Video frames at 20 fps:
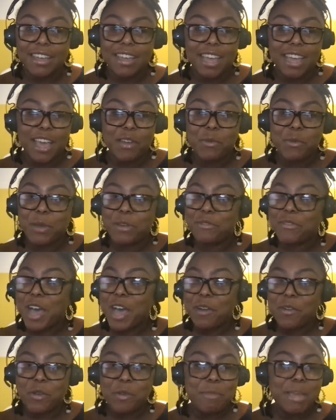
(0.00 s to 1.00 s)
I I went
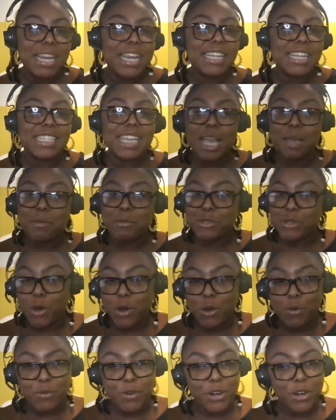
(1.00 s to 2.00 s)
viral many times
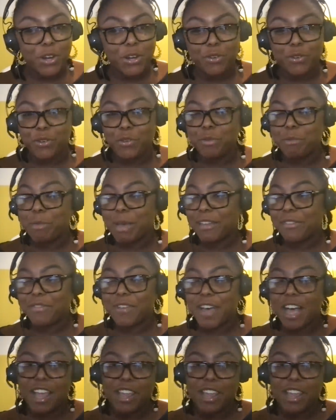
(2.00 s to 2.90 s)
over, grew my